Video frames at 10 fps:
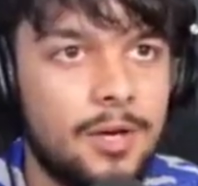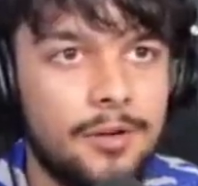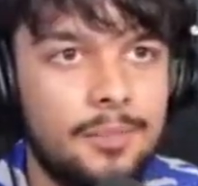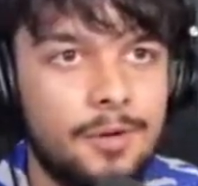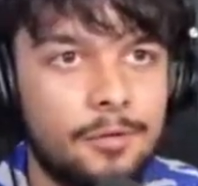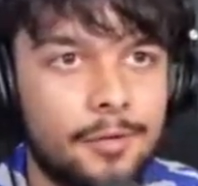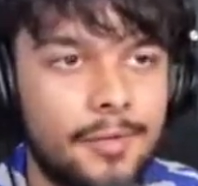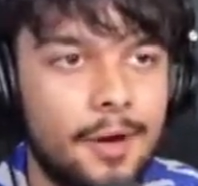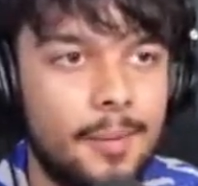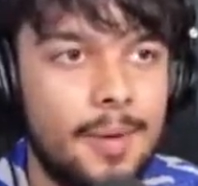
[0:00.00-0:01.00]
I could be
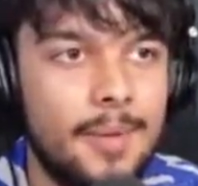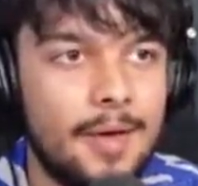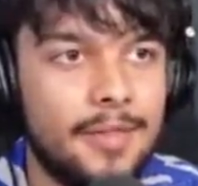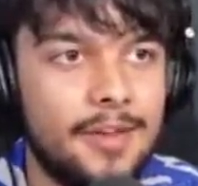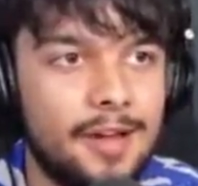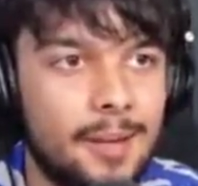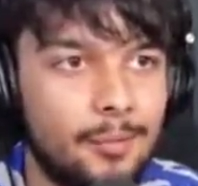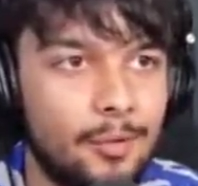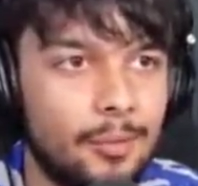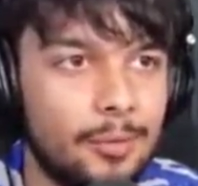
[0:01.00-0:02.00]
wrong now. I maybe I think I
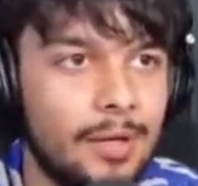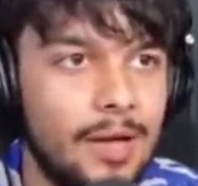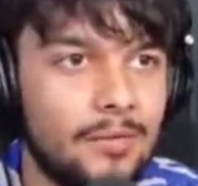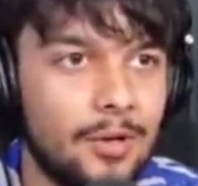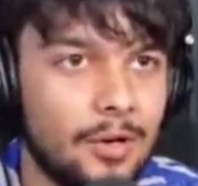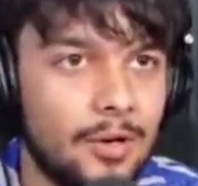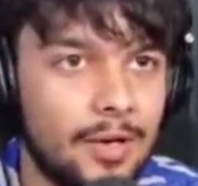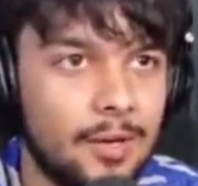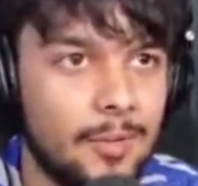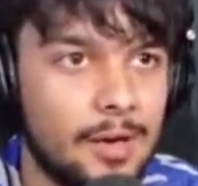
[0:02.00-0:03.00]
am wrong. We'll have a look.
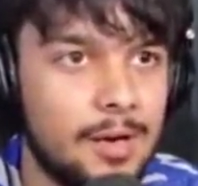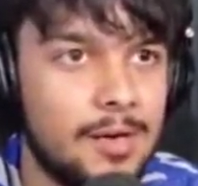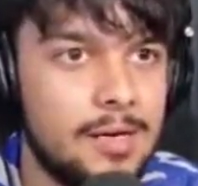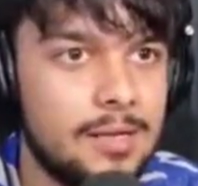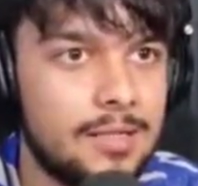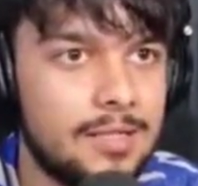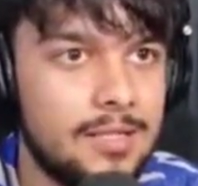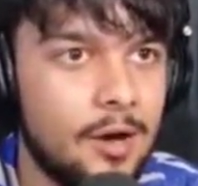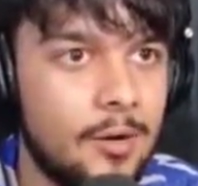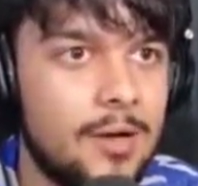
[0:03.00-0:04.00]
Look, here we are.
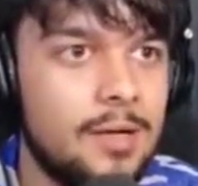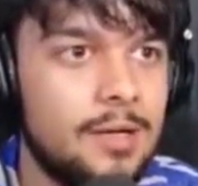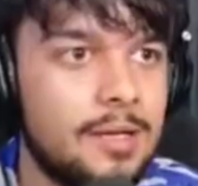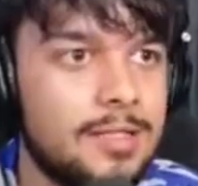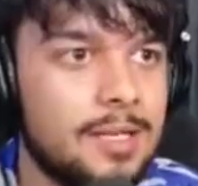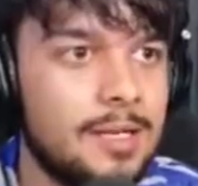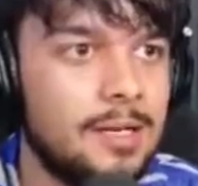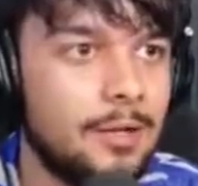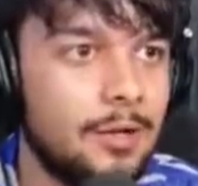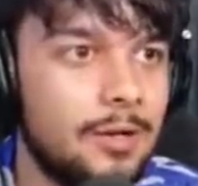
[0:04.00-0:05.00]
Let's go. Let's
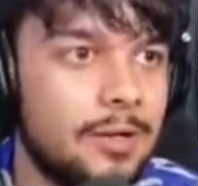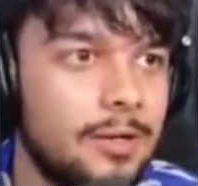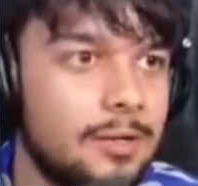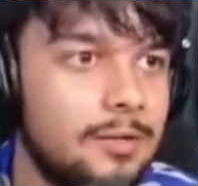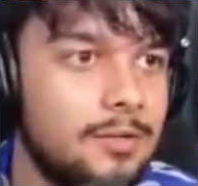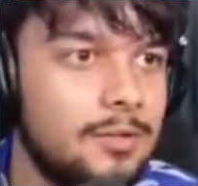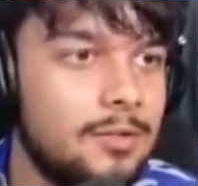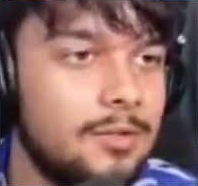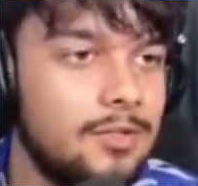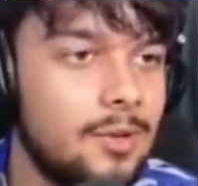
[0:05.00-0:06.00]
take a look.
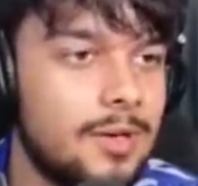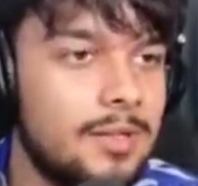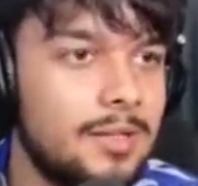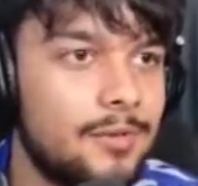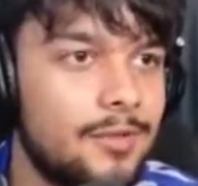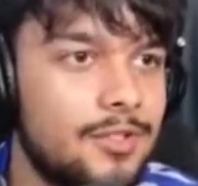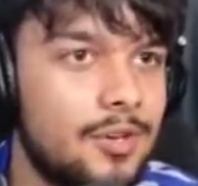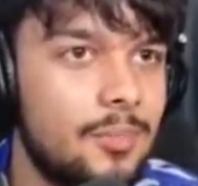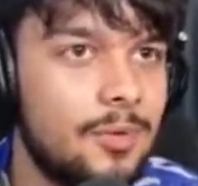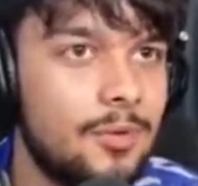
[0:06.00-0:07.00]
Do you do anything on the
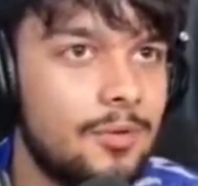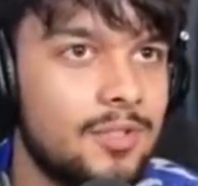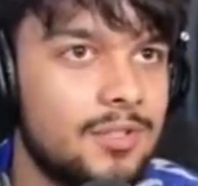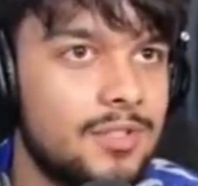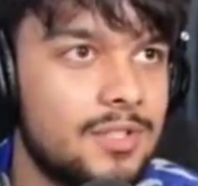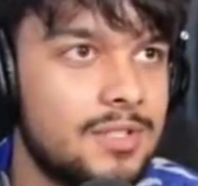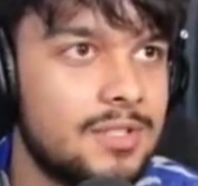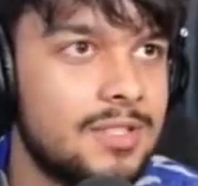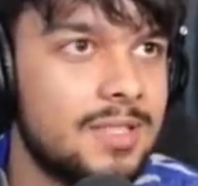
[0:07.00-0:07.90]
job, or do you just